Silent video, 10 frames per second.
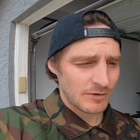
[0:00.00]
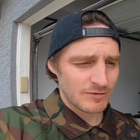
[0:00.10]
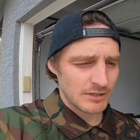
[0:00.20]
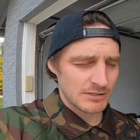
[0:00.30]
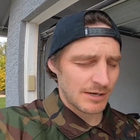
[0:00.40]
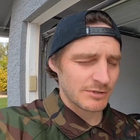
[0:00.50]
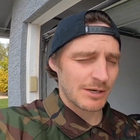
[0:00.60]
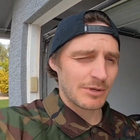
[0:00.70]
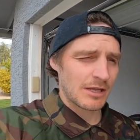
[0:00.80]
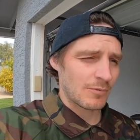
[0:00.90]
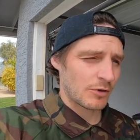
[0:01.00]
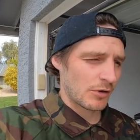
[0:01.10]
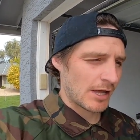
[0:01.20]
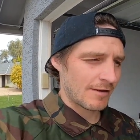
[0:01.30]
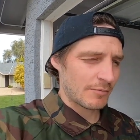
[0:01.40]
We've seen time and time again where
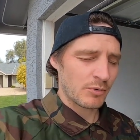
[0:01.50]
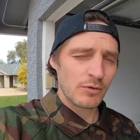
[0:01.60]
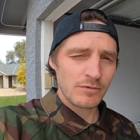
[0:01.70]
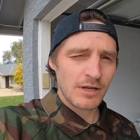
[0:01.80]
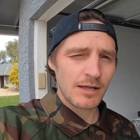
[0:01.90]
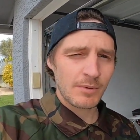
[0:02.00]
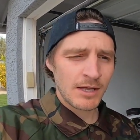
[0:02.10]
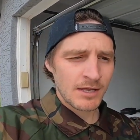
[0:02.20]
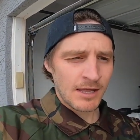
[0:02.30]
you have a prototype